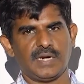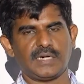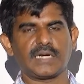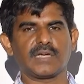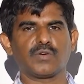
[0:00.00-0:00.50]

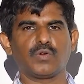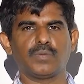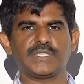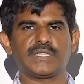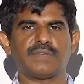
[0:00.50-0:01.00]
Tata
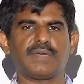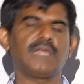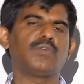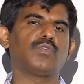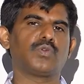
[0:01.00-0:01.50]
Group, it's a
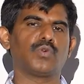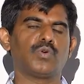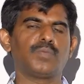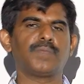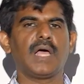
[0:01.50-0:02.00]
very good
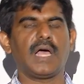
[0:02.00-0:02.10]
group,